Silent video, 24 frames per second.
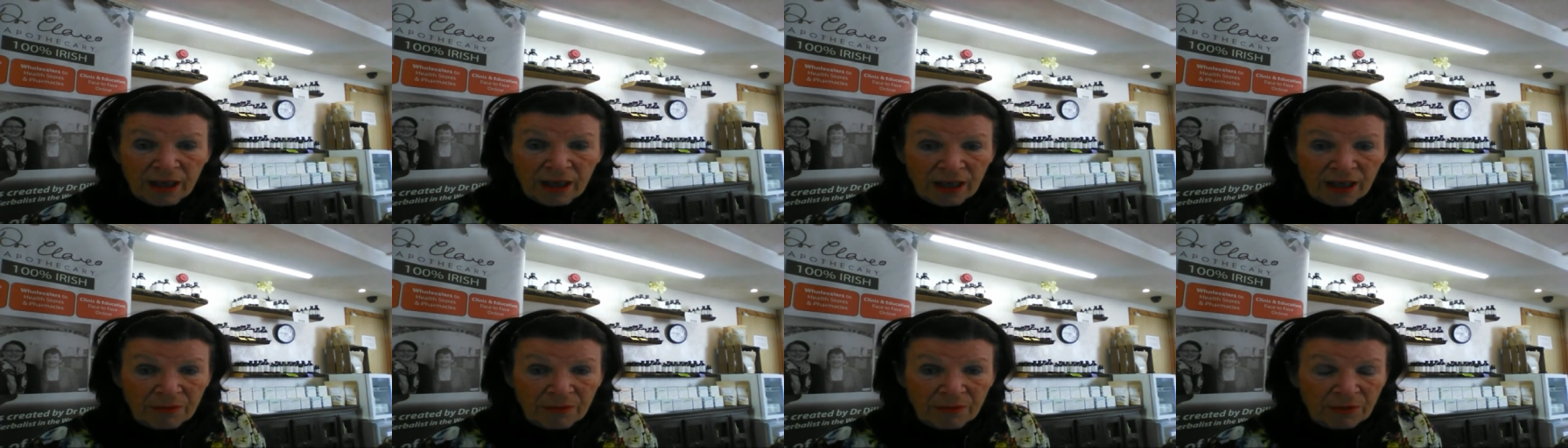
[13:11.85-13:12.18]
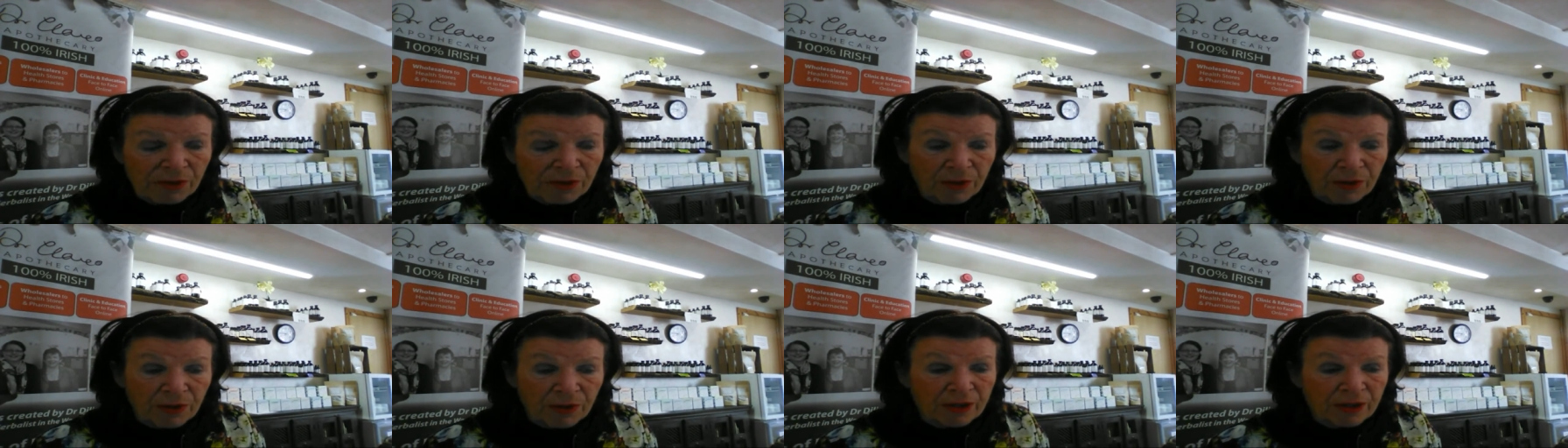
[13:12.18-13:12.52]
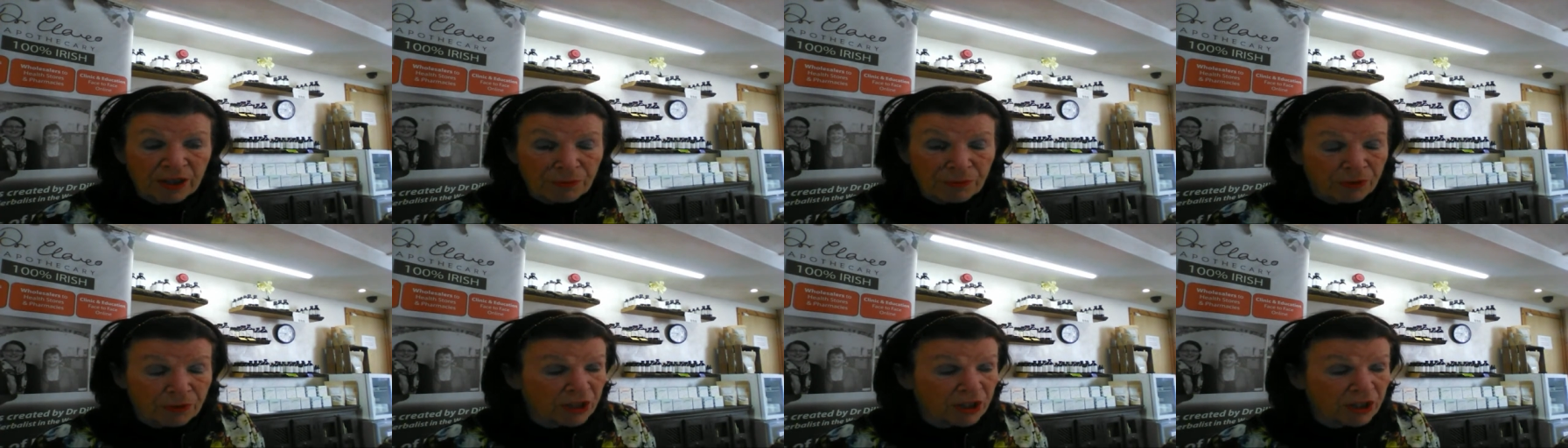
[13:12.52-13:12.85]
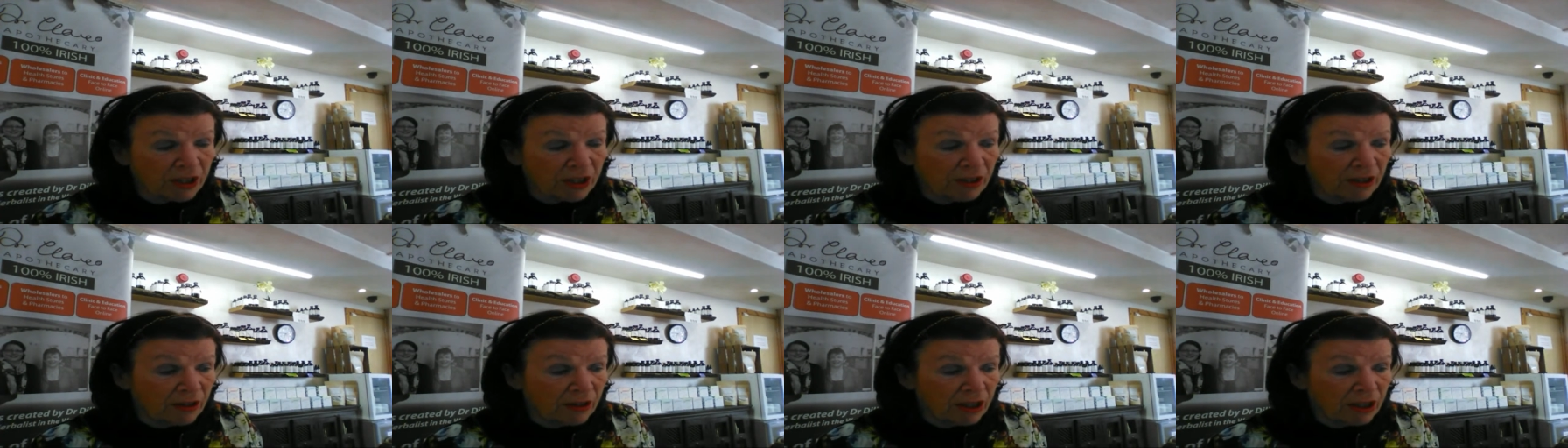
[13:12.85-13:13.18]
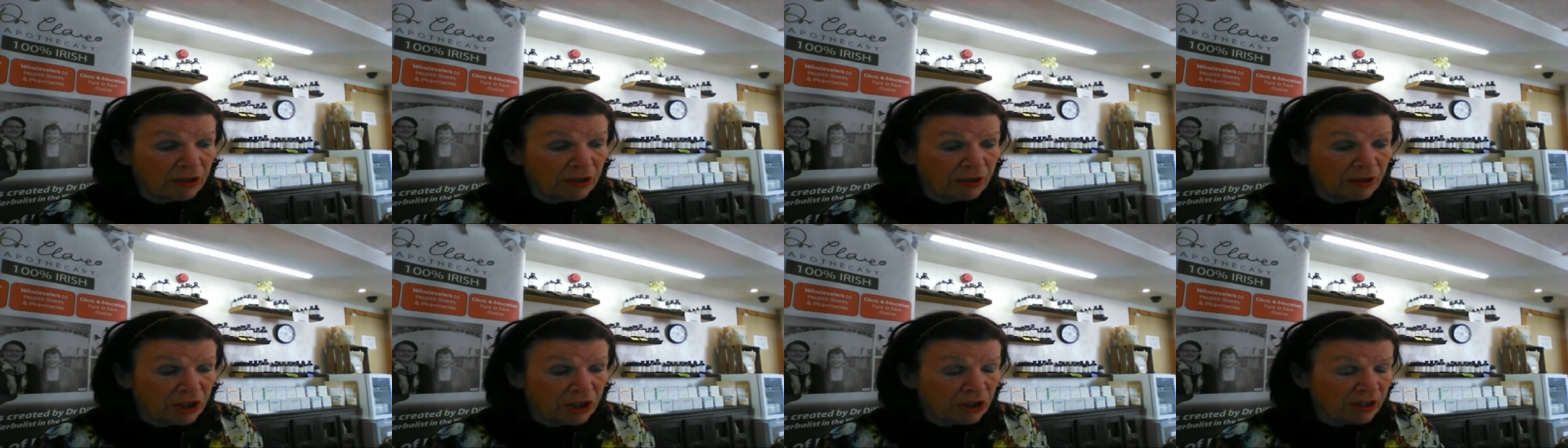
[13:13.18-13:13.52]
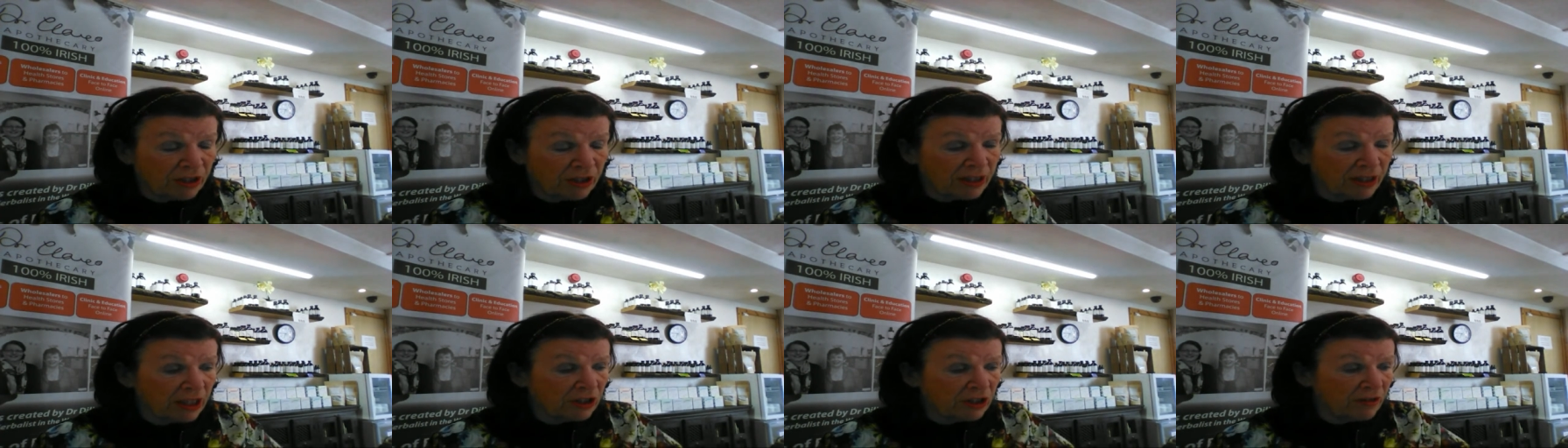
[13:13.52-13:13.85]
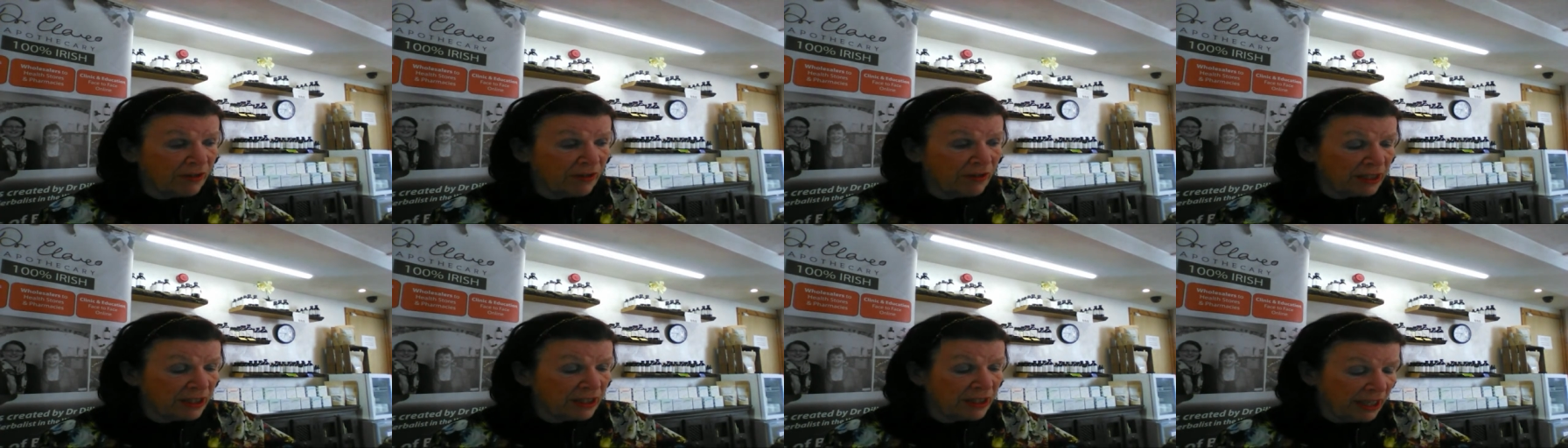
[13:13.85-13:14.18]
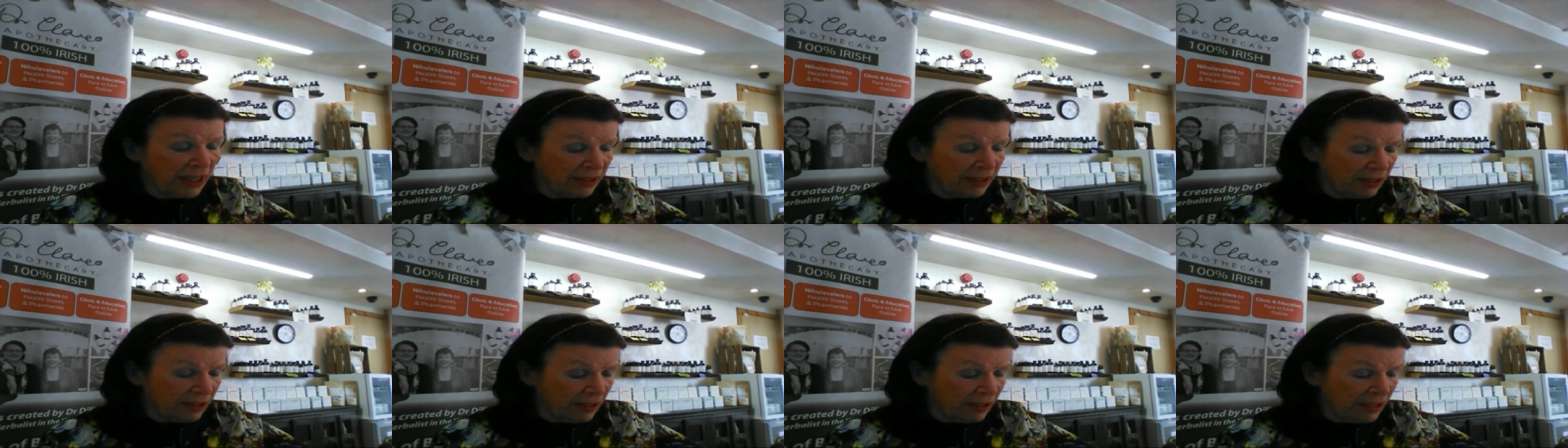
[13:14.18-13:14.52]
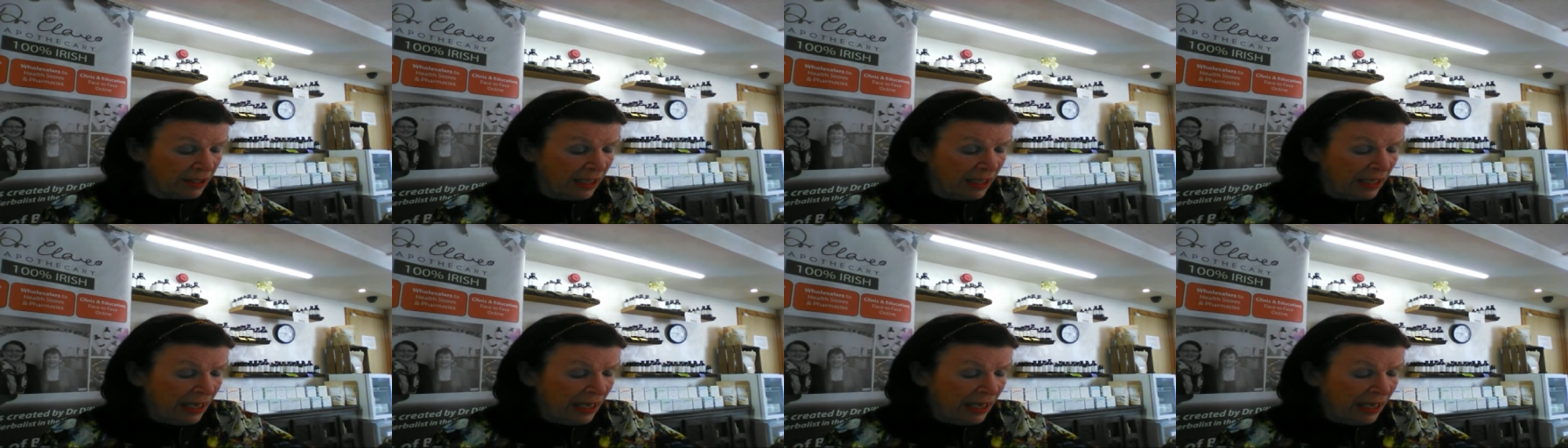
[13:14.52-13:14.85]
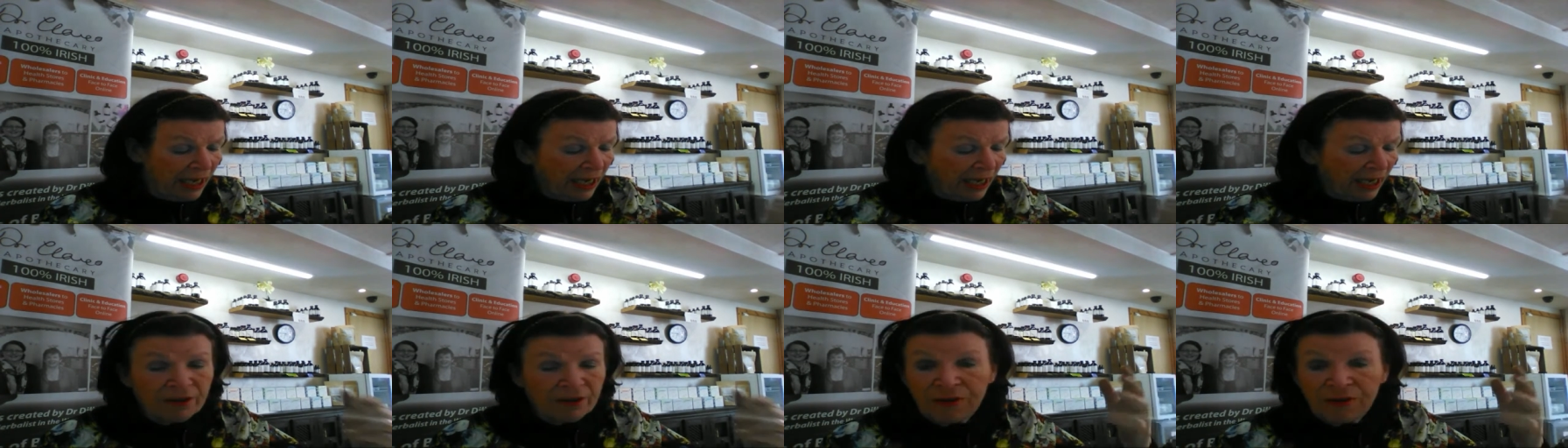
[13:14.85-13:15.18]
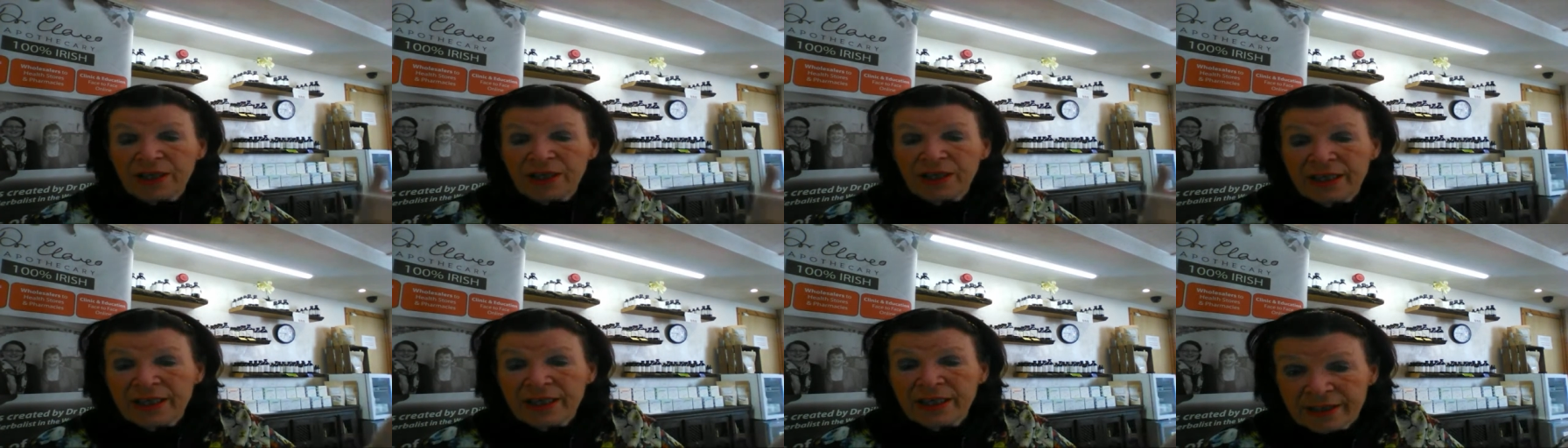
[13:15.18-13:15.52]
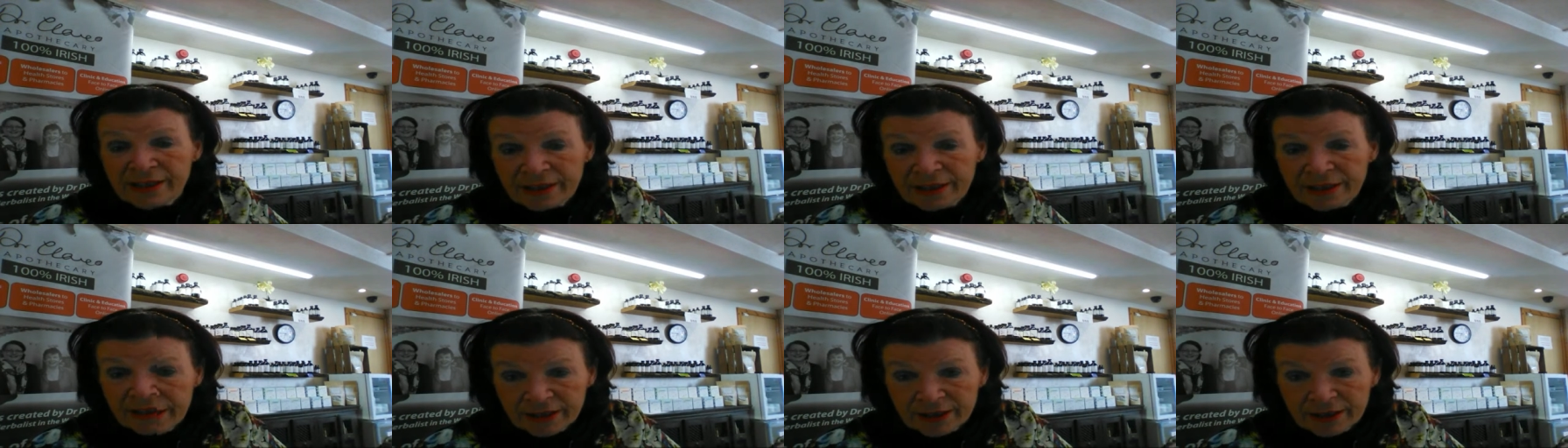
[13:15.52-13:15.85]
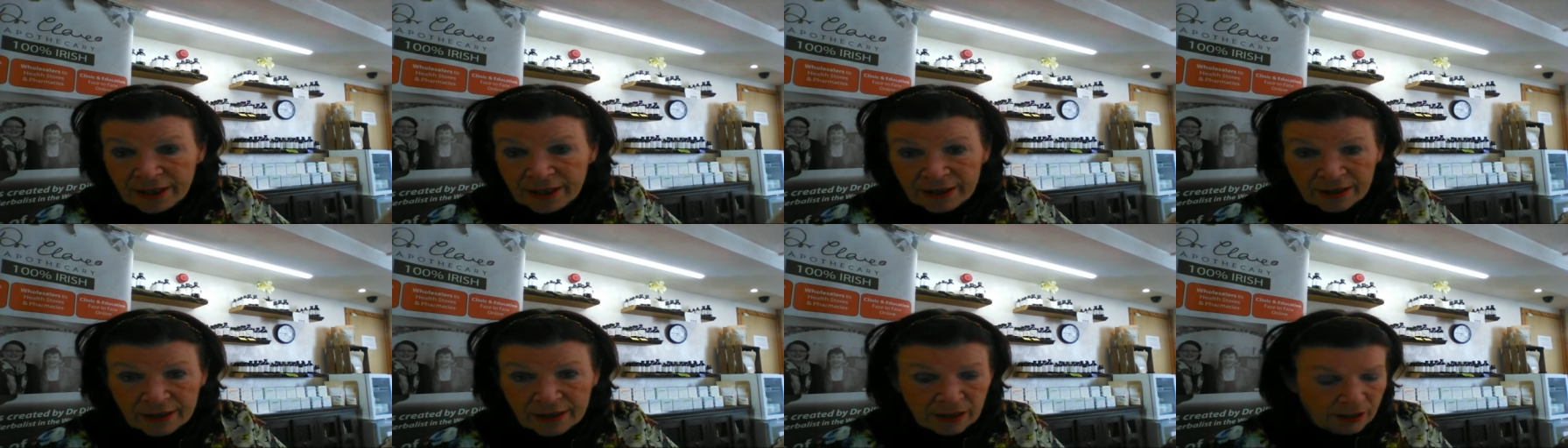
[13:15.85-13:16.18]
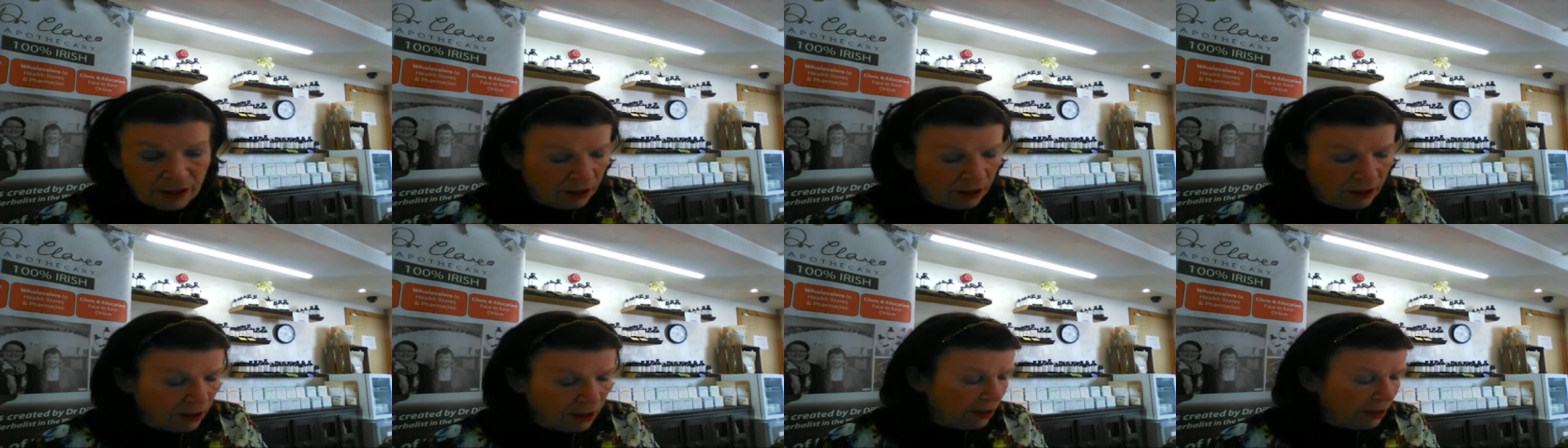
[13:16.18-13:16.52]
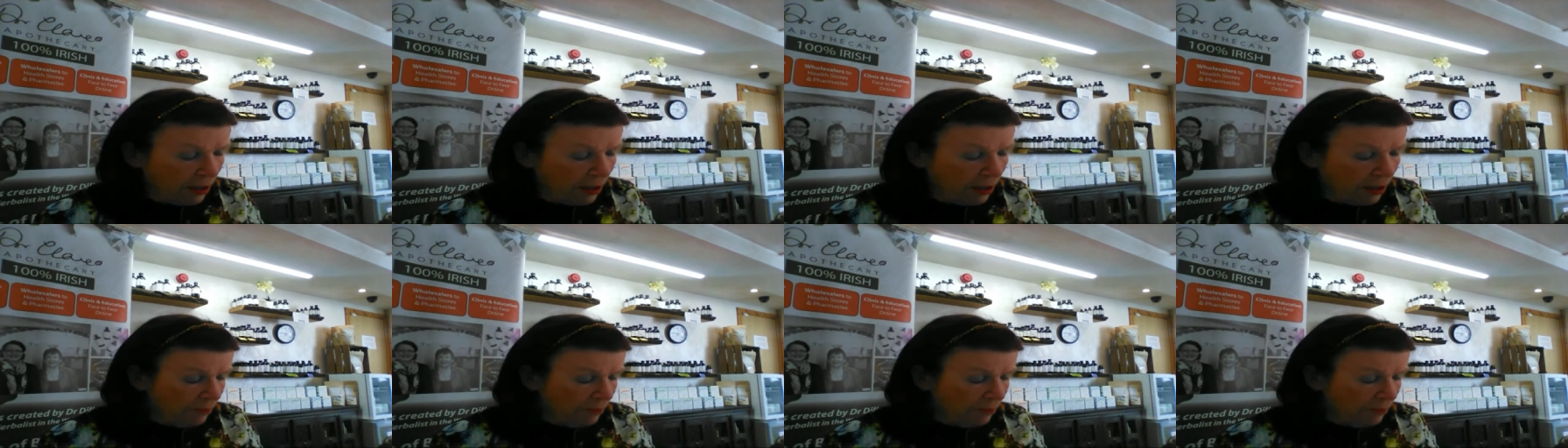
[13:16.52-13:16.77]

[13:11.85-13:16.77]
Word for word: because they're particularly rich in essential fatty acids and they're very easy to take. Um,